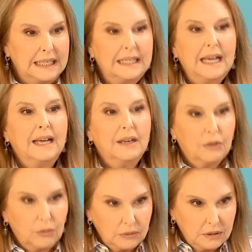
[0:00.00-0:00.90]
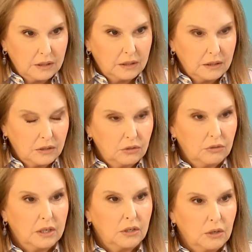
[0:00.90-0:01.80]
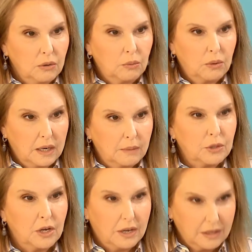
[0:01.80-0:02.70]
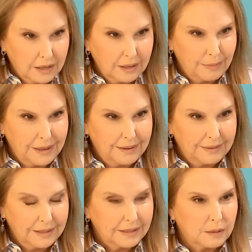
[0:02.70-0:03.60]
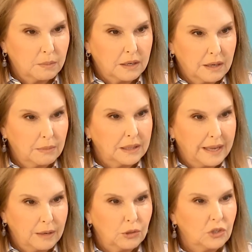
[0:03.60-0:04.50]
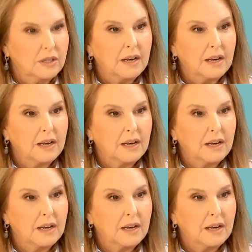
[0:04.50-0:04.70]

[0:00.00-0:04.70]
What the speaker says: Not only do they know what I'm talking about, it's become a language